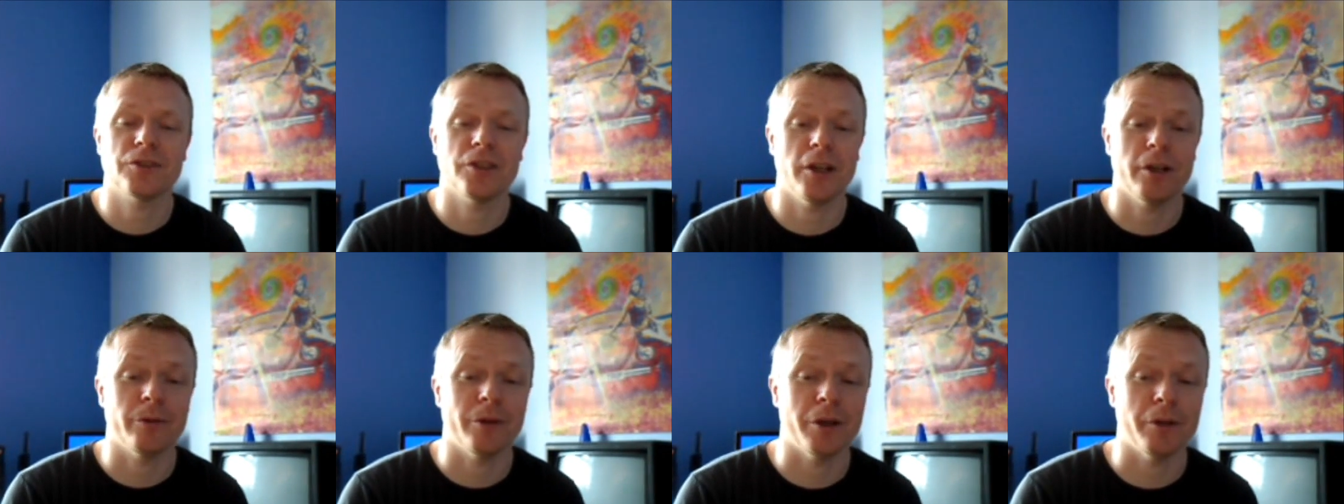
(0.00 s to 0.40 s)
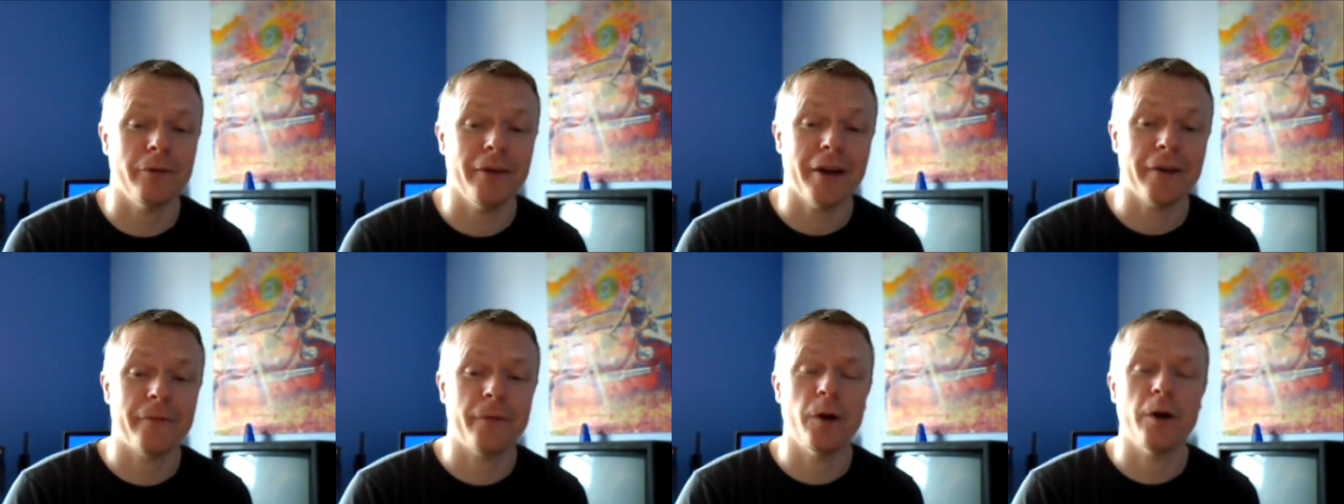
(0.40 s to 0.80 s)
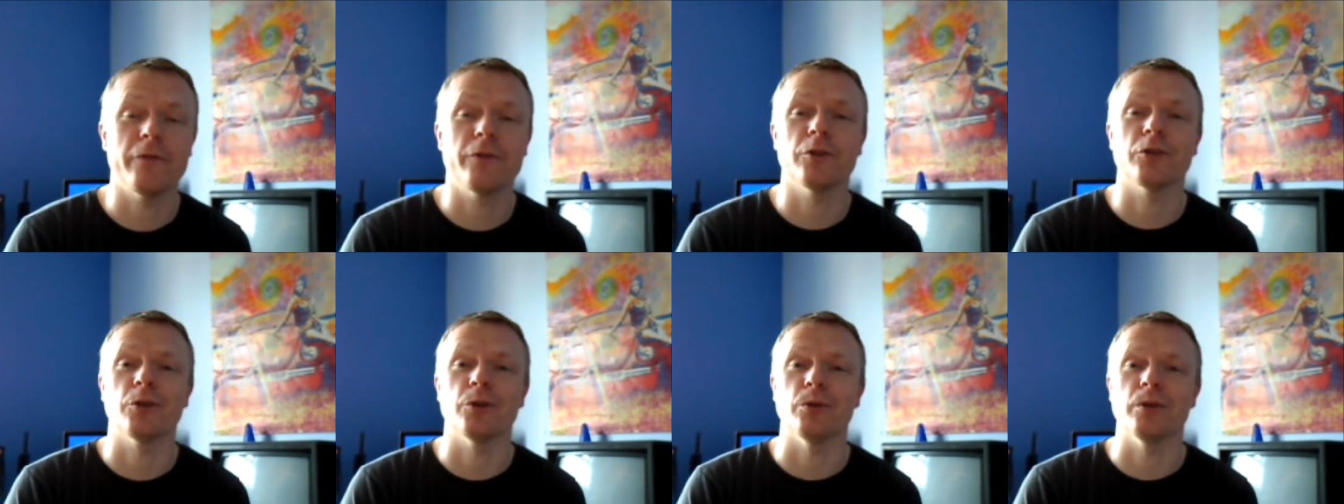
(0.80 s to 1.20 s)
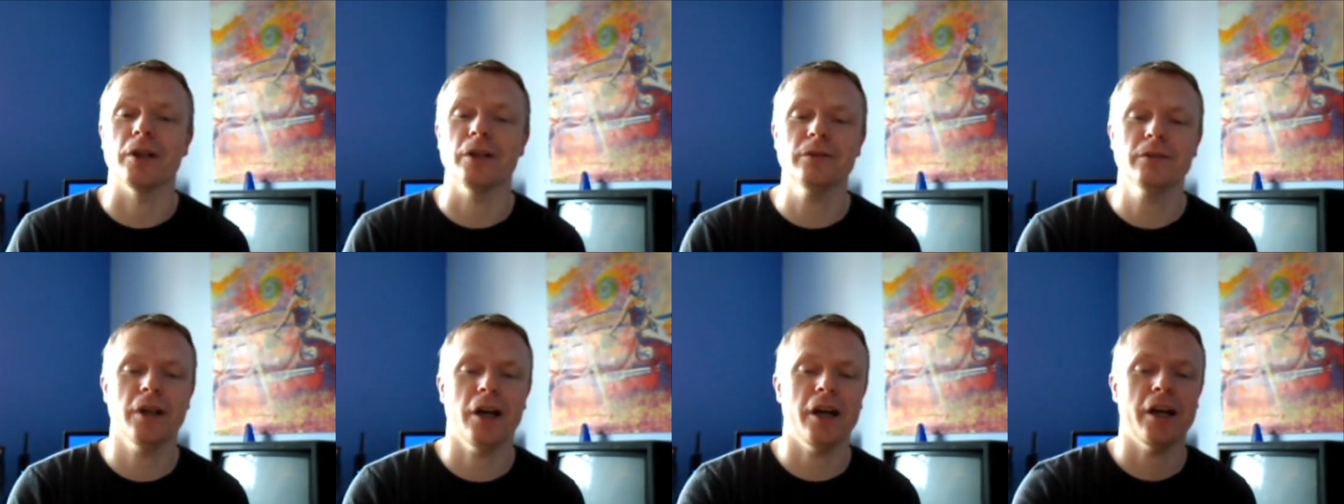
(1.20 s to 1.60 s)
So without further ado
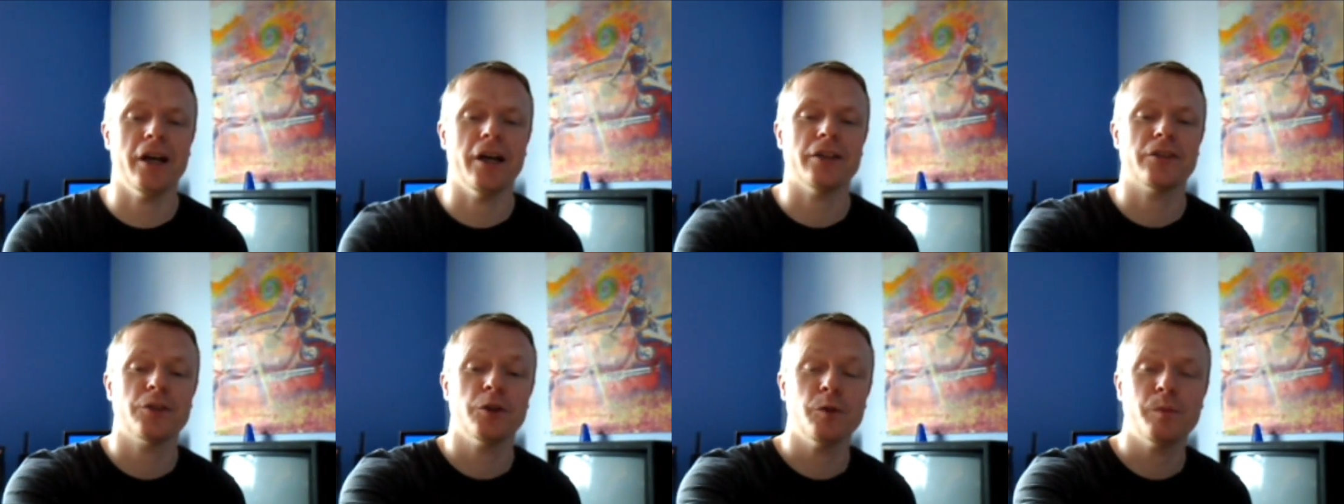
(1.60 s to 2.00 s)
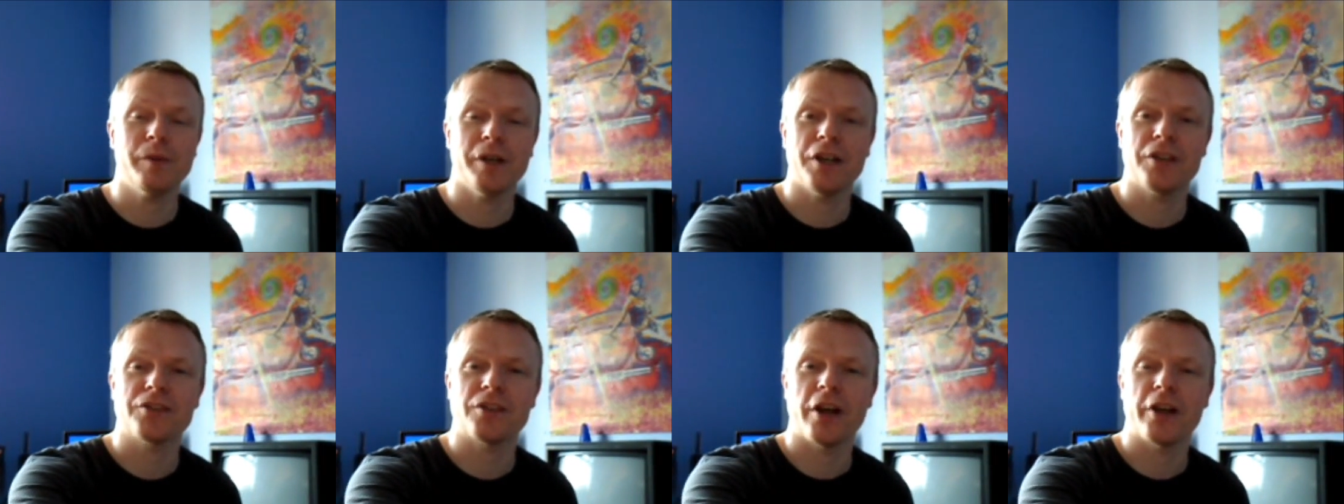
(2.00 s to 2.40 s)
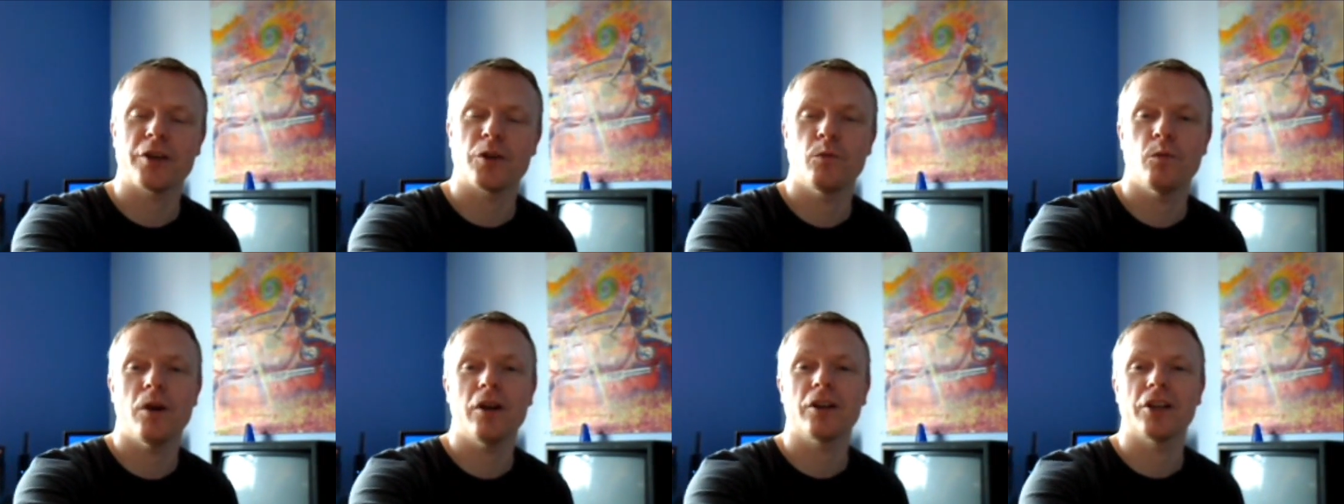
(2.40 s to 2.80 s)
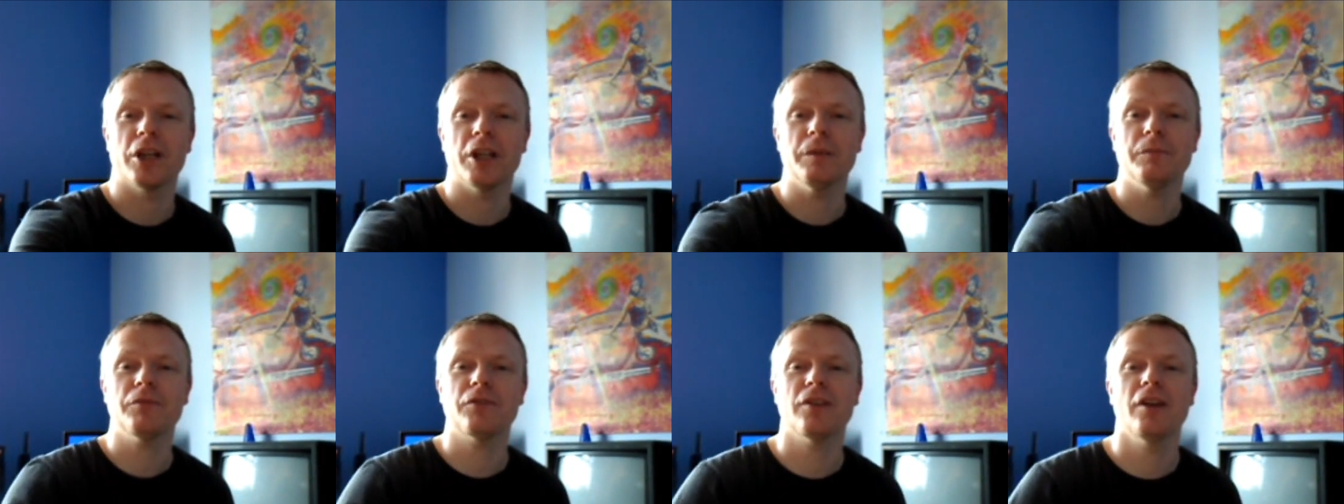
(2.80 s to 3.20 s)
though, 2 PlayStation 1
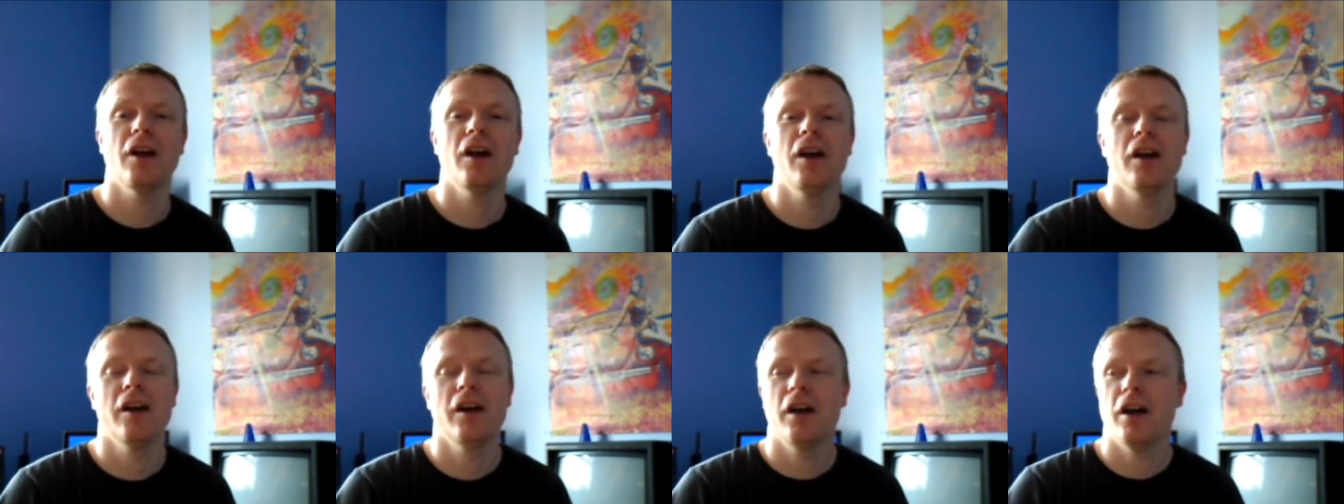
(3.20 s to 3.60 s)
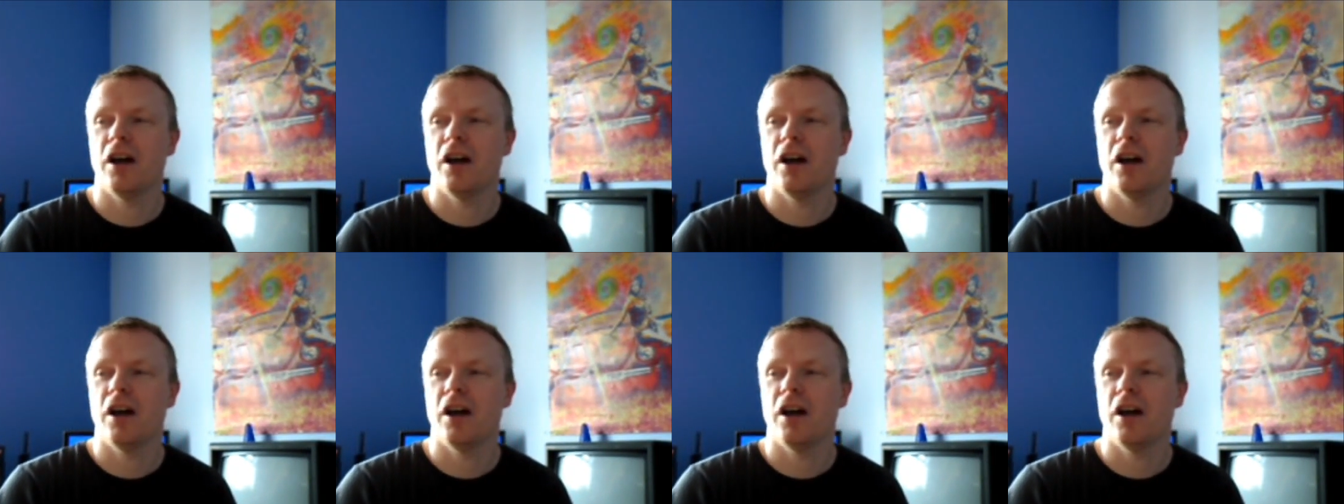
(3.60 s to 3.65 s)
games,